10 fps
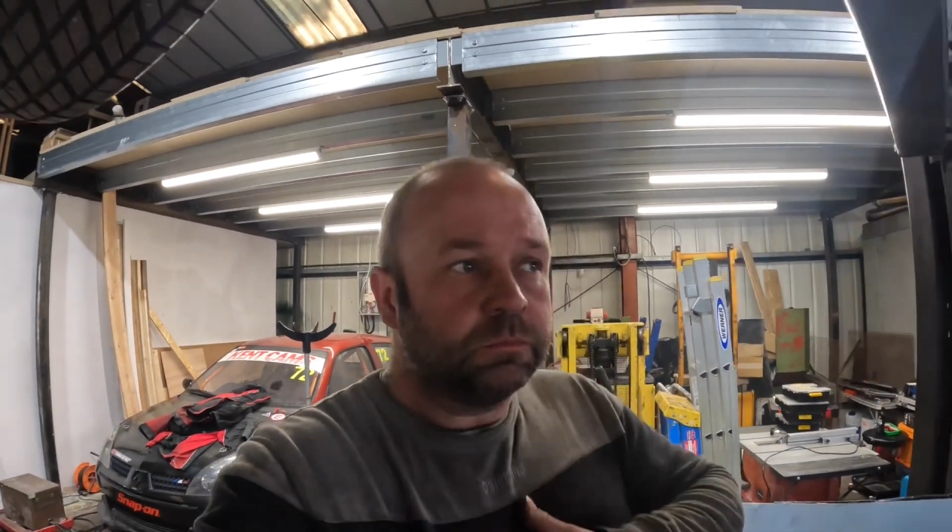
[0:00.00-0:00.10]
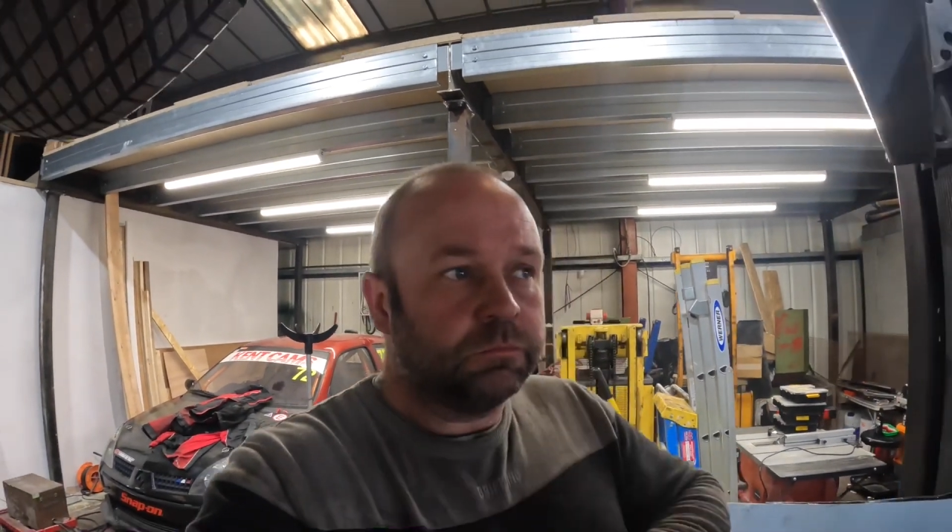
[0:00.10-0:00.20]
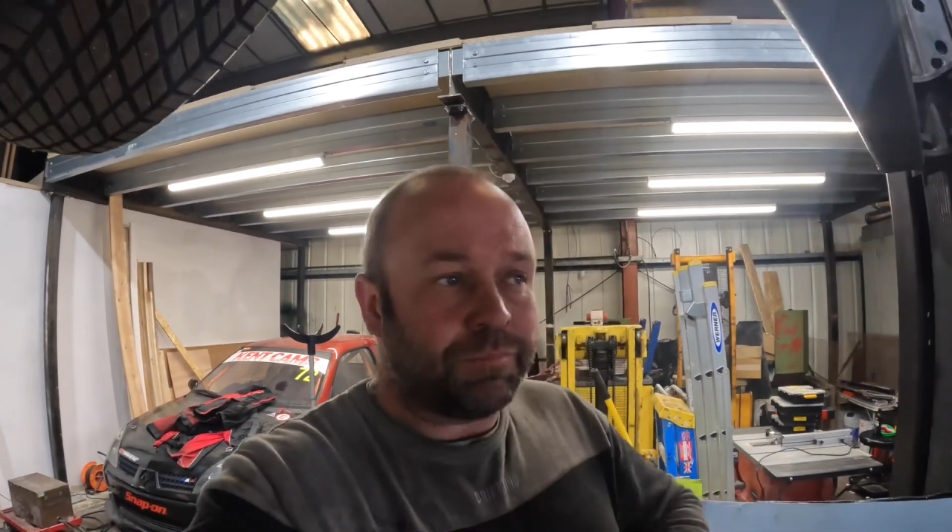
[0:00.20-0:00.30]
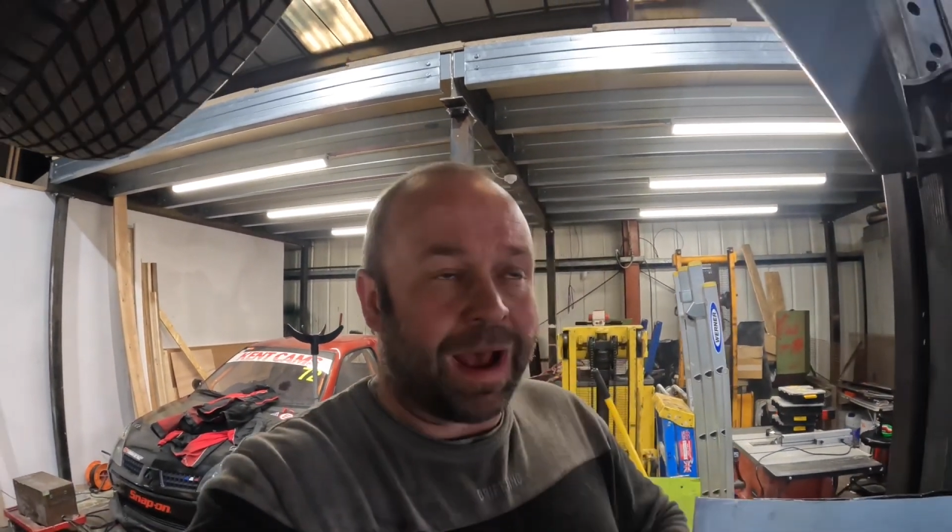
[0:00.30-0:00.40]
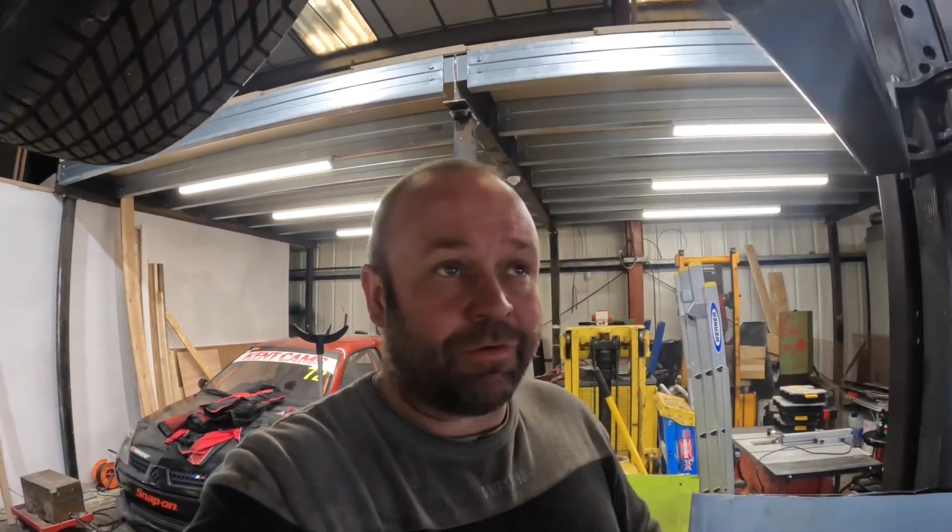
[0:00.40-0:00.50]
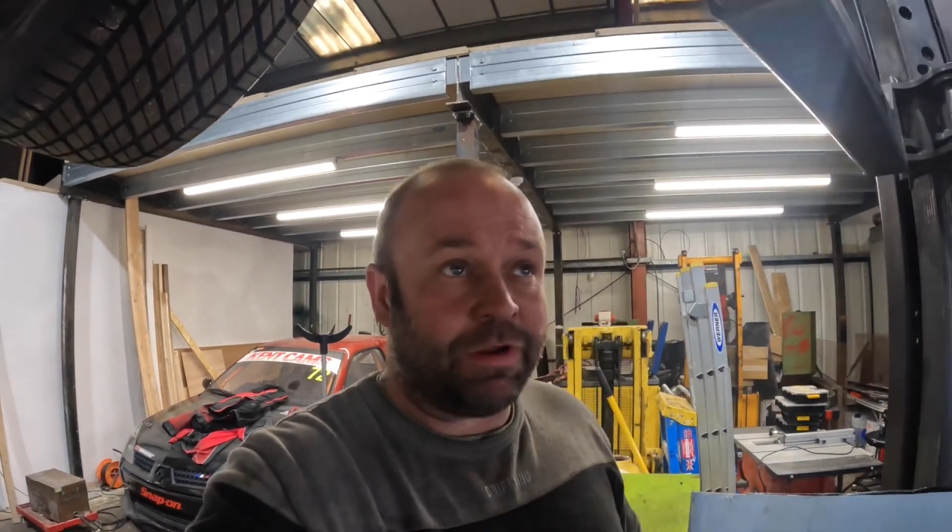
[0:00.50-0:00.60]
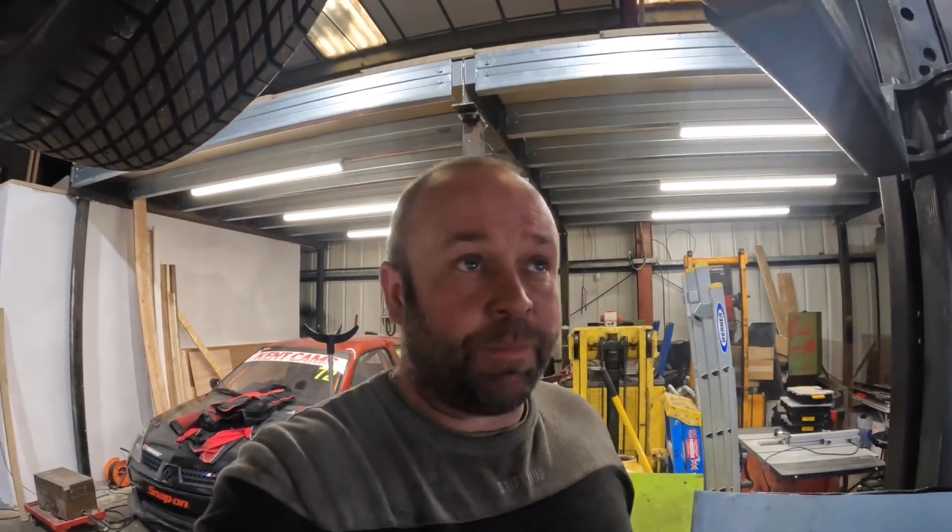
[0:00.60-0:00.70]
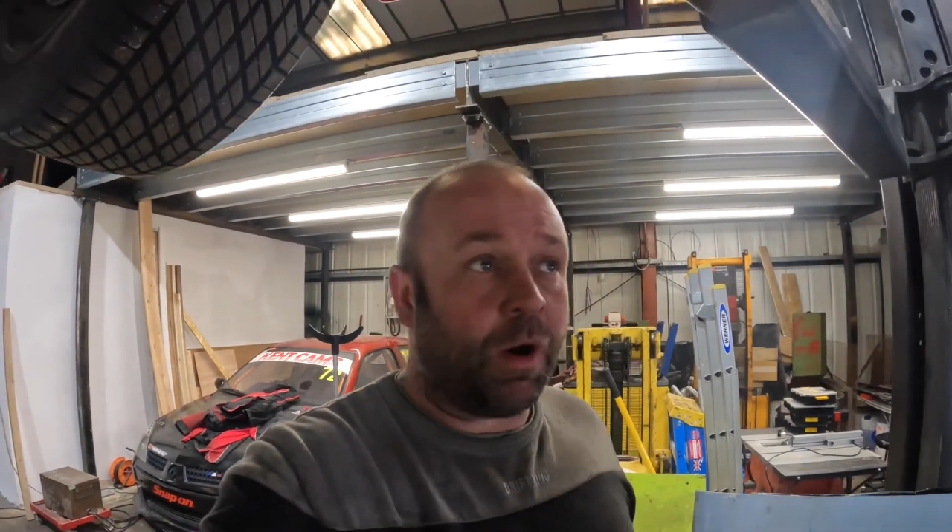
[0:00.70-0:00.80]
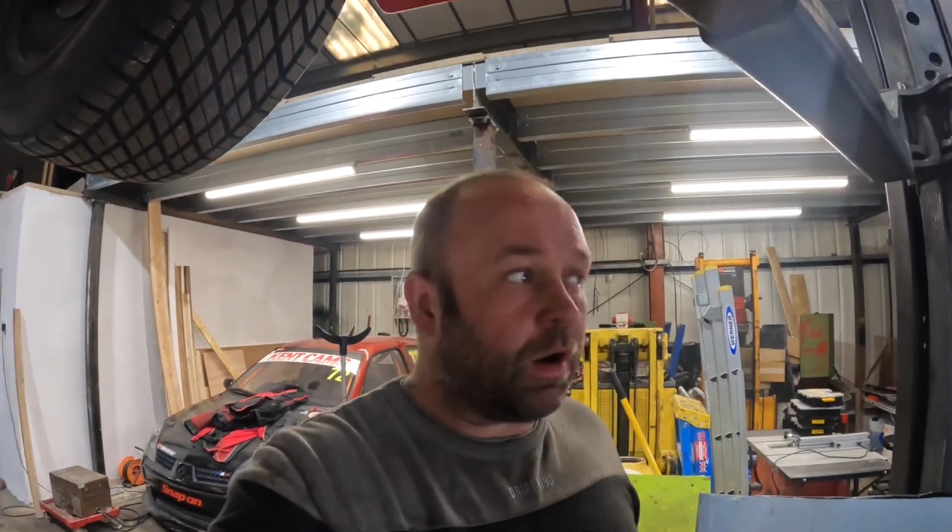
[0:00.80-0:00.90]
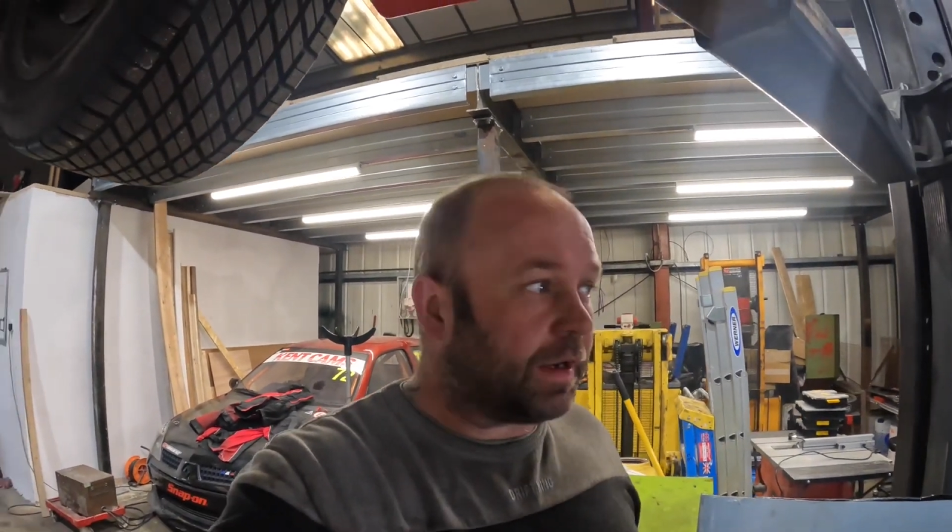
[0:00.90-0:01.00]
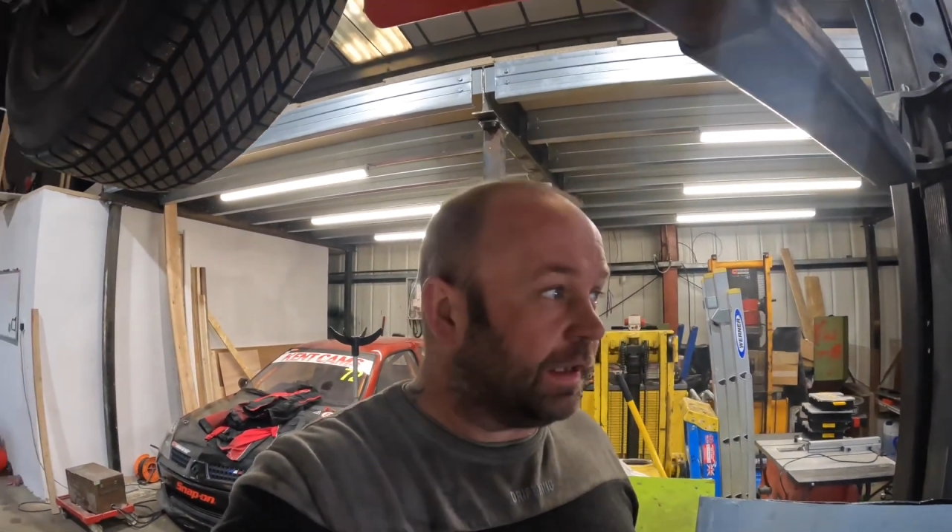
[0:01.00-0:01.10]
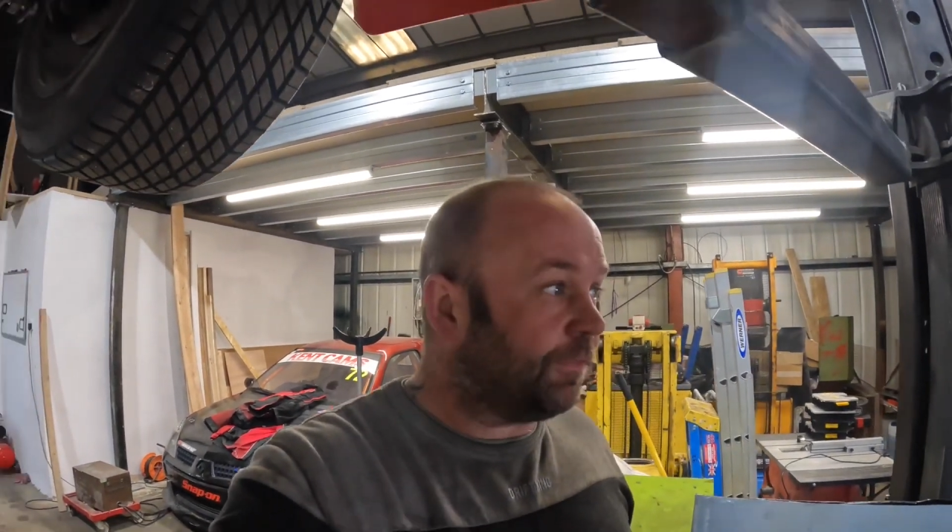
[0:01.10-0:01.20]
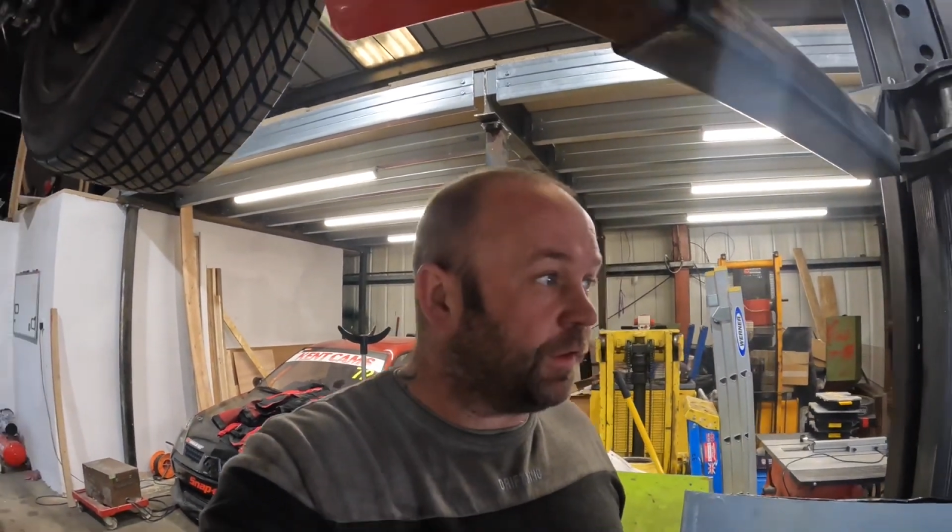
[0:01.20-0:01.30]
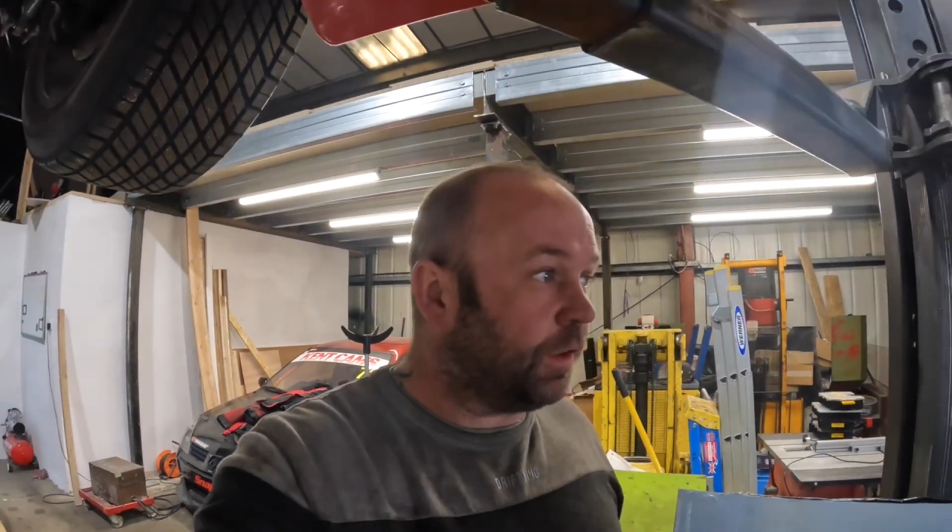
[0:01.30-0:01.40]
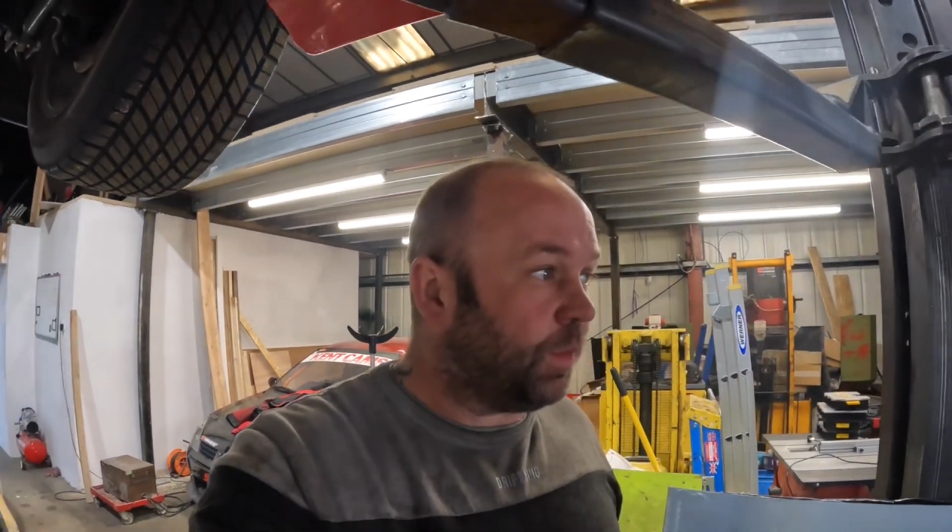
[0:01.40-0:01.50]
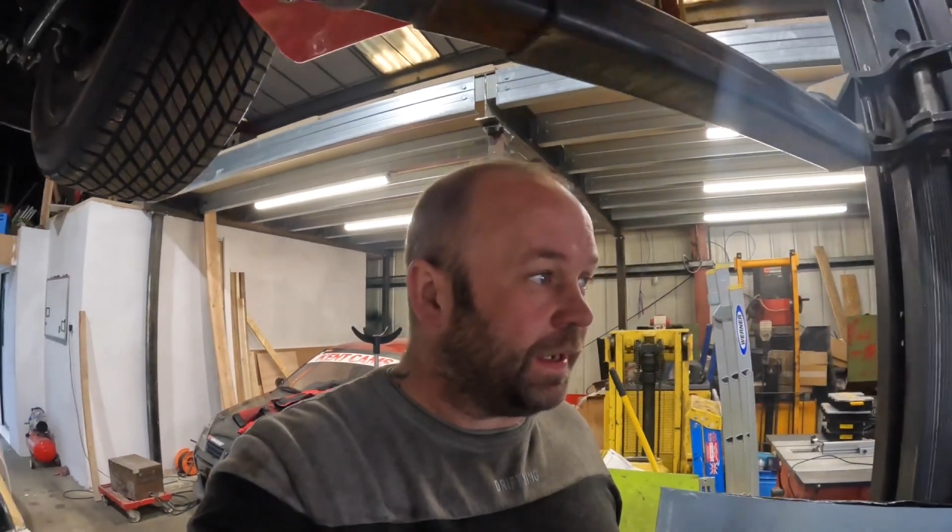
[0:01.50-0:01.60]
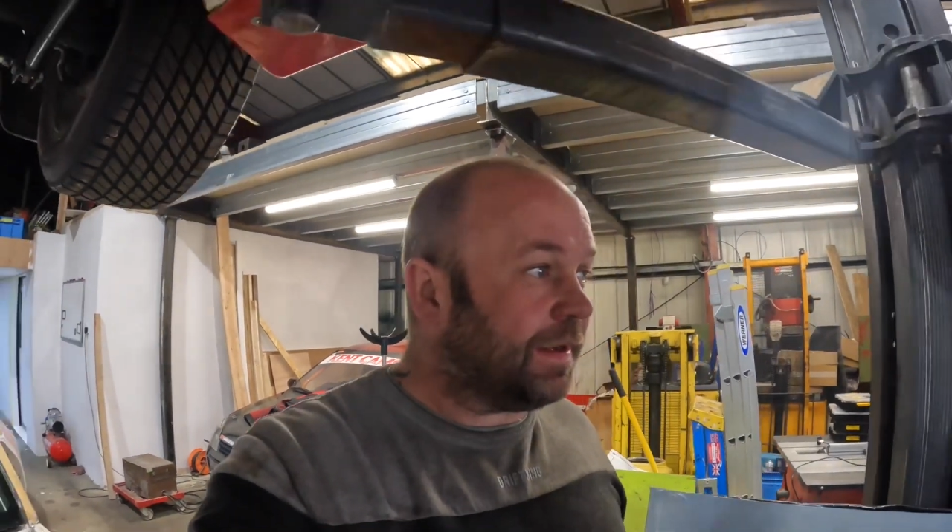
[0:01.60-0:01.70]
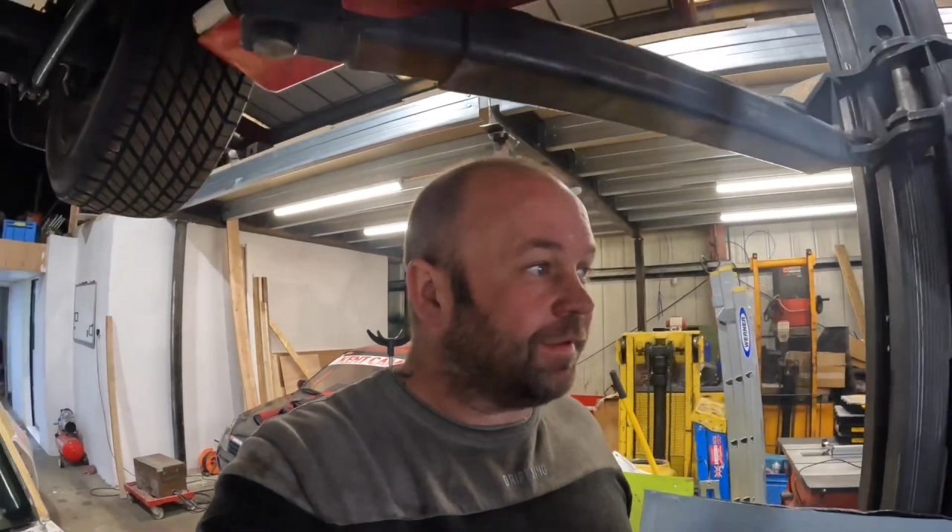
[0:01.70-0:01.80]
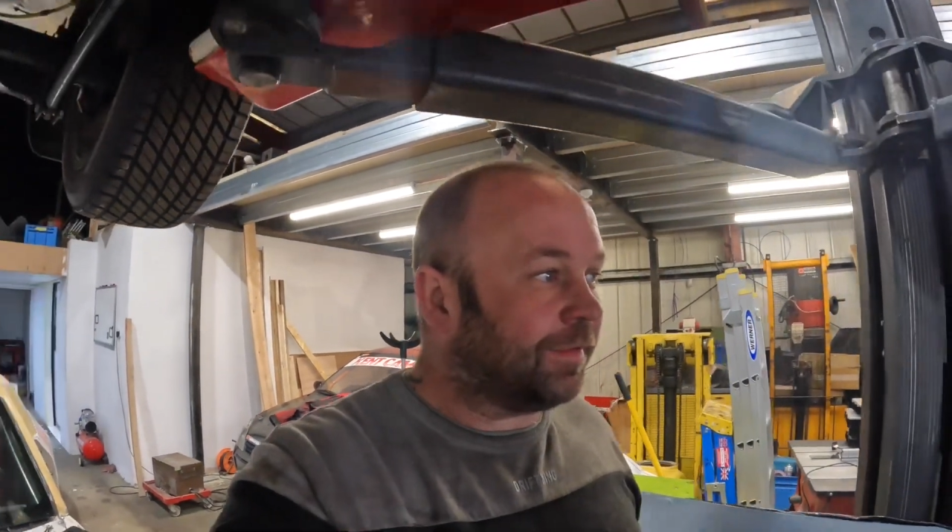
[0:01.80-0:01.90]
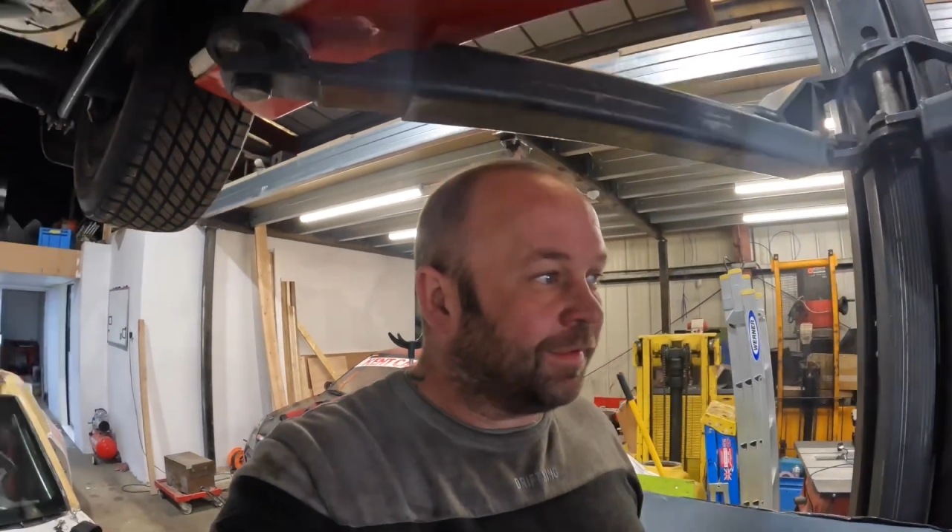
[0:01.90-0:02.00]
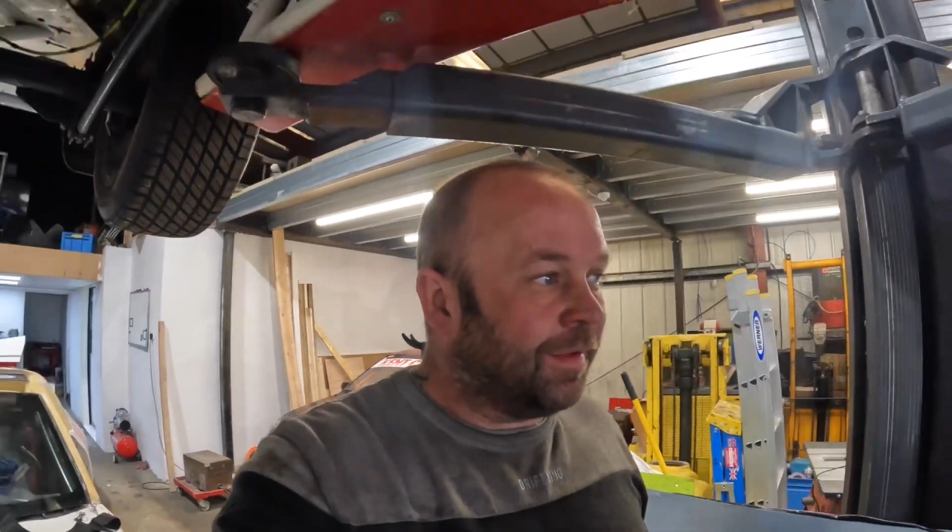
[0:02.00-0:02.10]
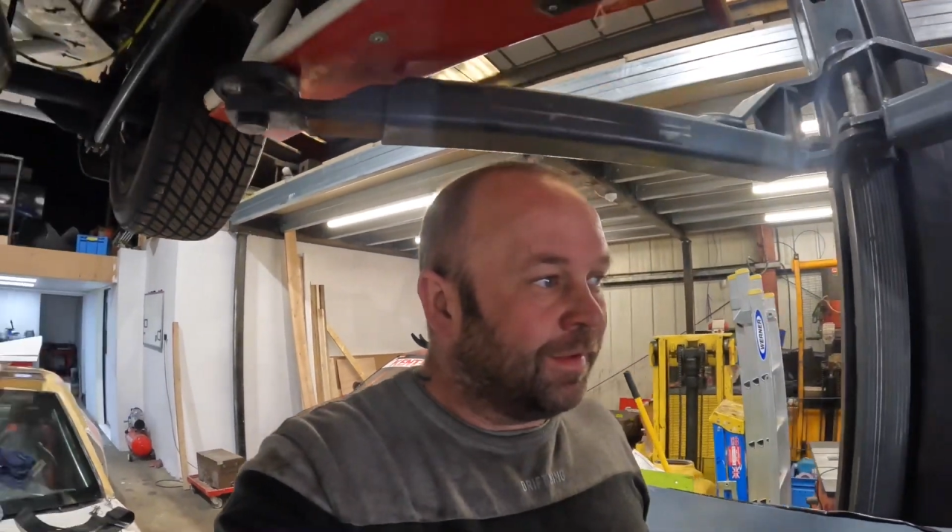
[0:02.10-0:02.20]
Mallory Park in a few weeks.